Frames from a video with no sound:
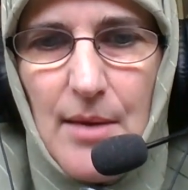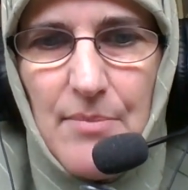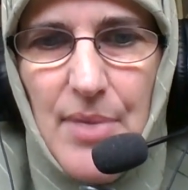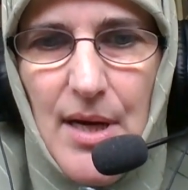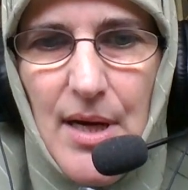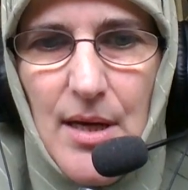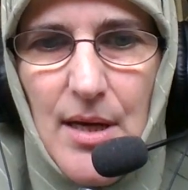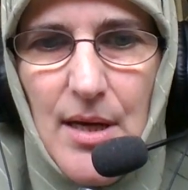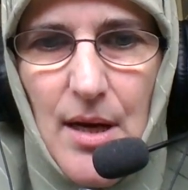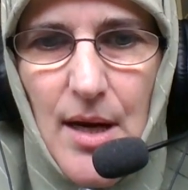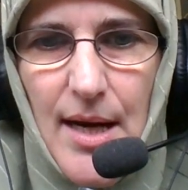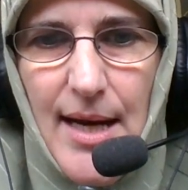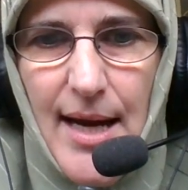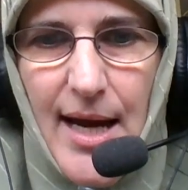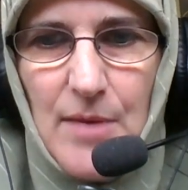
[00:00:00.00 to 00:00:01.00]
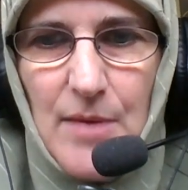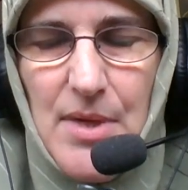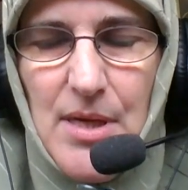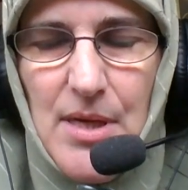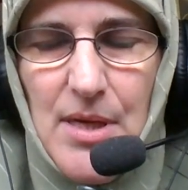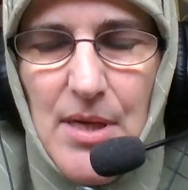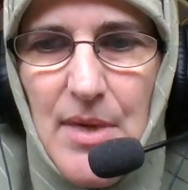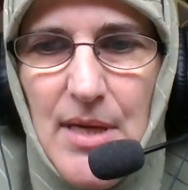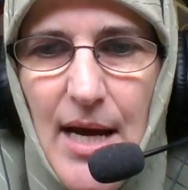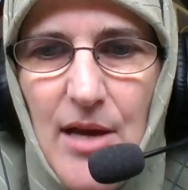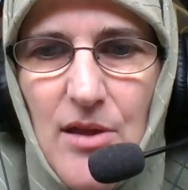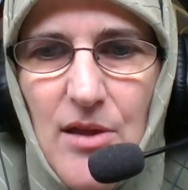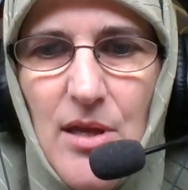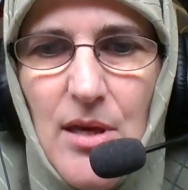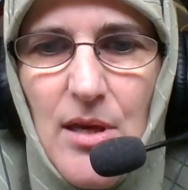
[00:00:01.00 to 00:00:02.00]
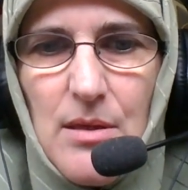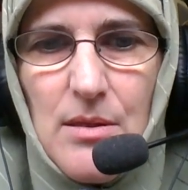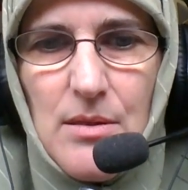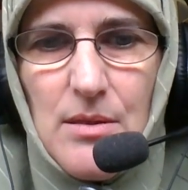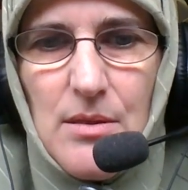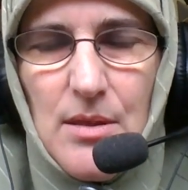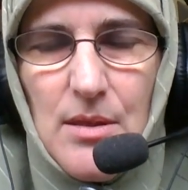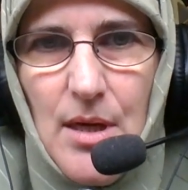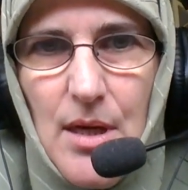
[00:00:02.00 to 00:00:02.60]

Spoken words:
But I had become an atheist